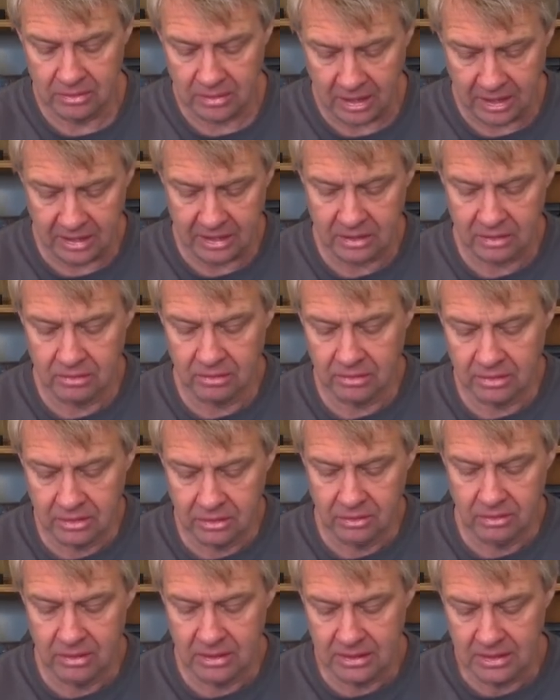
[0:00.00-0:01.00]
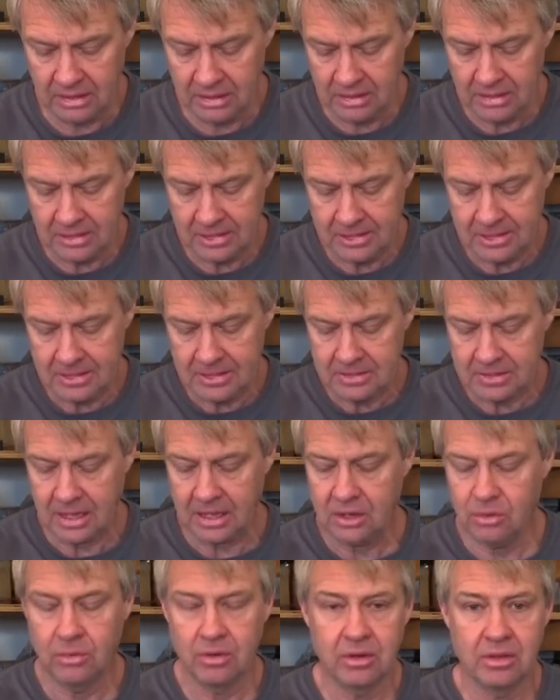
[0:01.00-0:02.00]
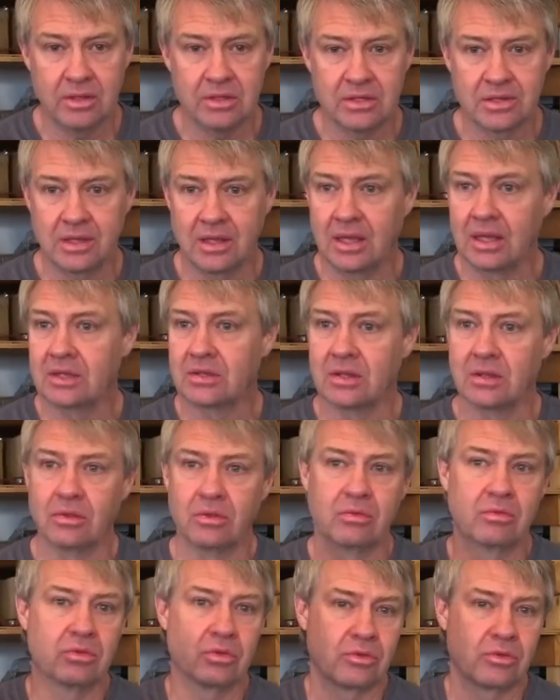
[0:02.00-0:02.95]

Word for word: I could literally take one of these things and